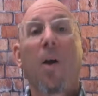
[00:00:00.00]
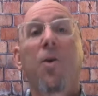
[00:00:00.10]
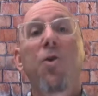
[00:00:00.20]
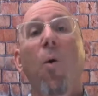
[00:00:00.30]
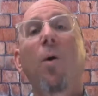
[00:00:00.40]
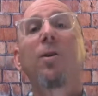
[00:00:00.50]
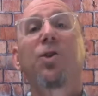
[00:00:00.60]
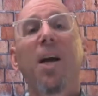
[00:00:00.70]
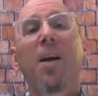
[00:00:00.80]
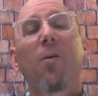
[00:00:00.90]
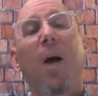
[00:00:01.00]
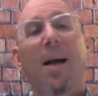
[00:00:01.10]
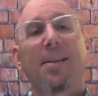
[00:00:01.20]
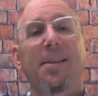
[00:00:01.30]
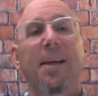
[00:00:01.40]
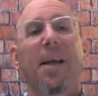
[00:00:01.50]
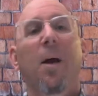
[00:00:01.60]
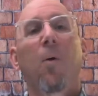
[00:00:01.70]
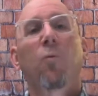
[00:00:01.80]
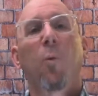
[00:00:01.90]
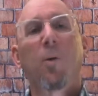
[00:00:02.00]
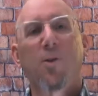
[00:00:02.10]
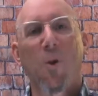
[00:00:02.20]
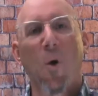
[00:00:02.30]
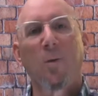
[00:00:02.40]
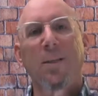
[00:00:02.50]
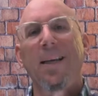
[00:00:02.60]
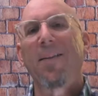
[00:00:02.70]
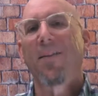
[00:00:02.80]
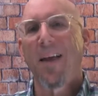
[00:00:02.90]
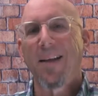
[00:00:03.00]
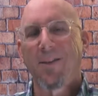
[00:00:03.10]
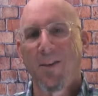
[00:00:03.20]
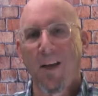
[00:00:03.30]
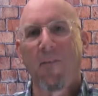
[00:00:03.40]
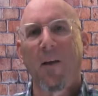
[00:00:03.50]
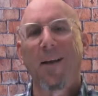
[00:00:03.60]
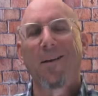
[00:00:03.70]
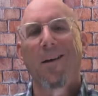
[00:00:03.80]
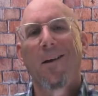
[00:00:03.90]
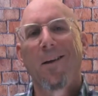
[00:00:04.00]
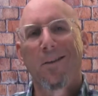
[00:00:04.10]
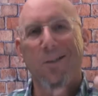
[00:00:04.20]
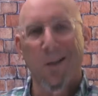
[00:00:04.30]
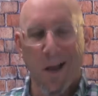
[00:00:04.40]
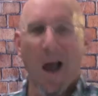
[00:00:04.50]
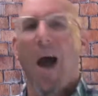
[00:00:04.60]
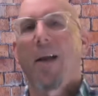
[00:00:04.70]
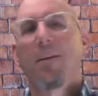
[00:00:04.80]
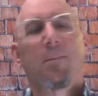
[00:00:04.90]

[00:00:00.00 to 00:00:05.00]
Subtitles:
Your generosity will result in thanksgiving to God.